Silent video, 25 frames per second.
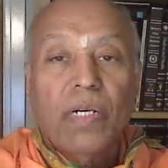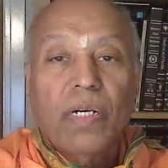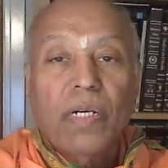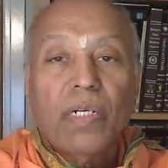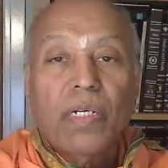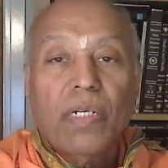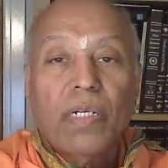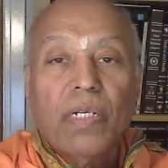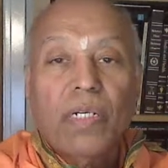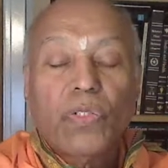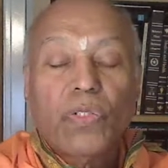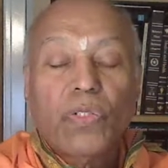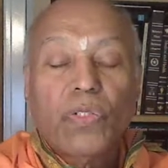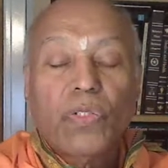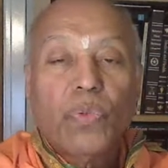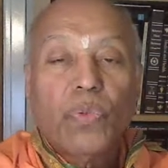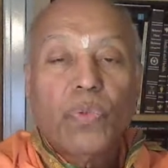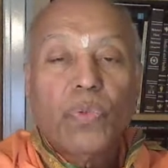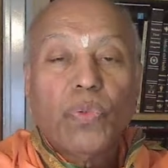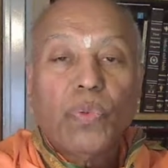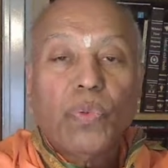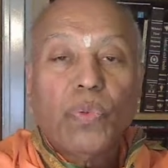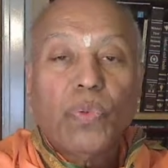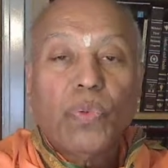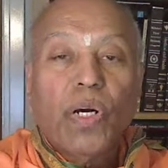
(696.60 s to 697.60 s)
to
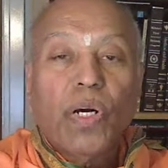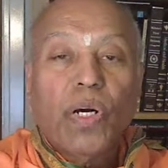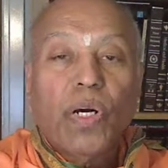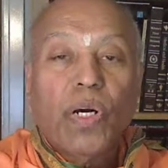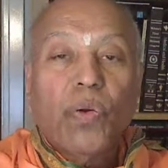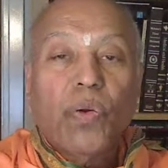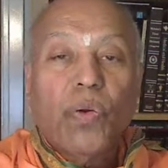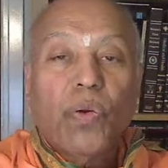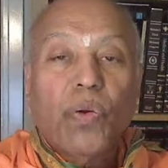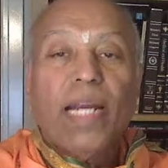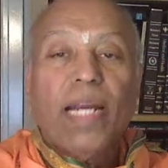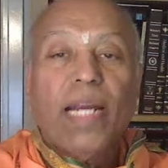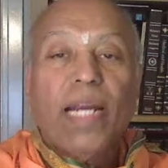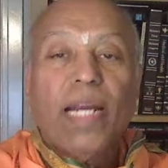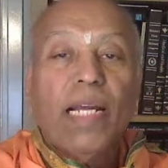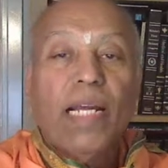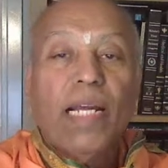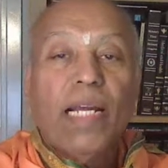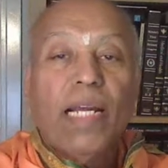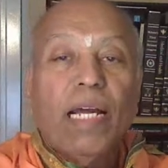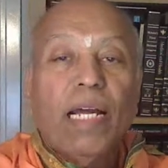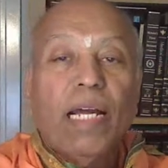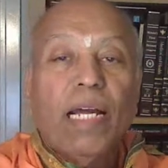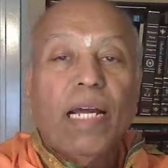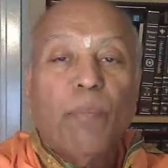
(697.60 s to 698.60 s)
locate
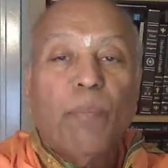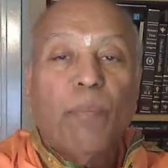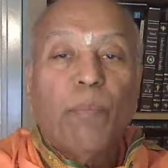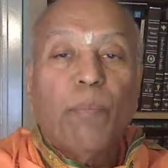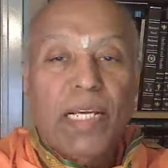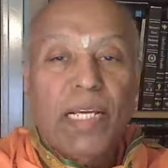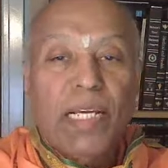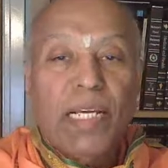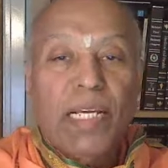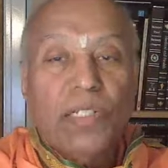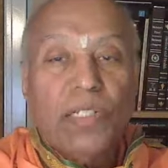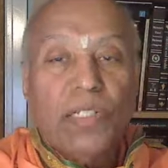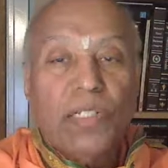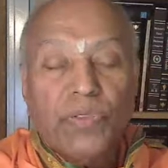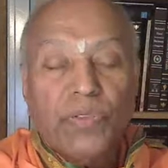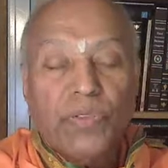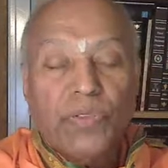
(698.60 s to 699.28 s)
a place